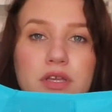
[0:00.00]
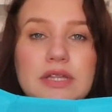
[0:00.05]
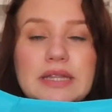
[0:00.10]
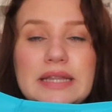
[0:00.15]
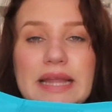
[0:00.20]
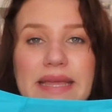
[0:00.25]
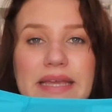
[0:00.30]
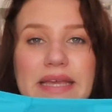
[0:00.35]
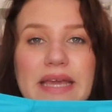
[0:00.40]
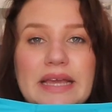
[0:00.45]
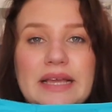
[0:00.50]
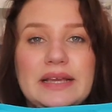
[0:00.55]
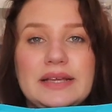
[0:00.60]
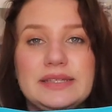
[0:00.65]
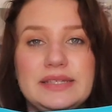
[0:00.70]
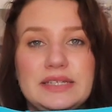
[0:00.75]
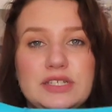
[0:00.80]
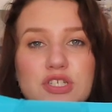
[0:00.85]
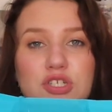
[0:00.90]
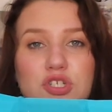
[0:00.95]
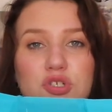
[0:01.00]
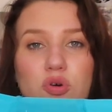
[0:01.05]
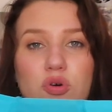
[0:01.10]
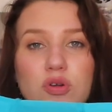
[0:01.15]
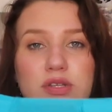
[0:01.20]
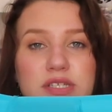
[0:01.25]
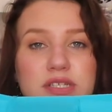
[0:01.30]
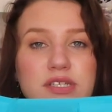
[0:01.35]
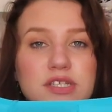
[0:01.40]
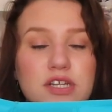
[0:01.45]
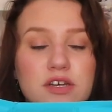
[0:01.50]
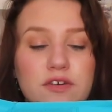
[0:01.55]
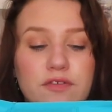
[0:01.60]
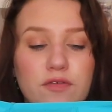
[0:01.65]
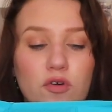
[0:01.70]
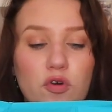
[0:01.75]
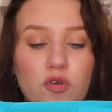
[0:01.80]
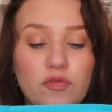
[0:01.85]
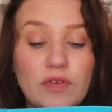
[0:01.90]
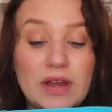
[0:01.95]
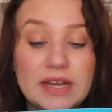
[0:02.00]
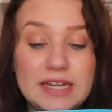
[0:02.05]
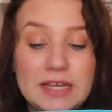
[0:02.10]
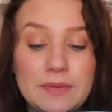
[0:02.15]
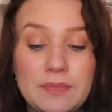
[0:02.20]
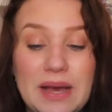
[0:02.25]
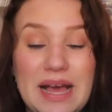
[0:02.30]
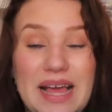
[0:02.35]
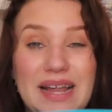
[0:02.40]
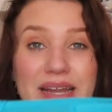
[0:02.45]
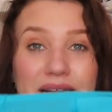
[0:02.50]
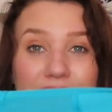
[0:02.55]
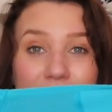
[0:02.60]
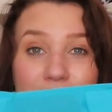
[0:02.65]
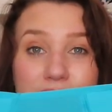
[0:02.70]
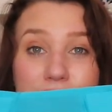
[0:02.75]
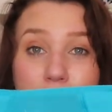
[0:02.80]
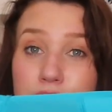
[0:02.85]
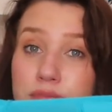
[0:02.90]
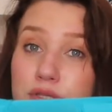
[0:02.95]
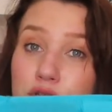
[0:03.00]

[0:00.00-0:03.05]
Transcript: leggings and shorts and stuff already, but I needed some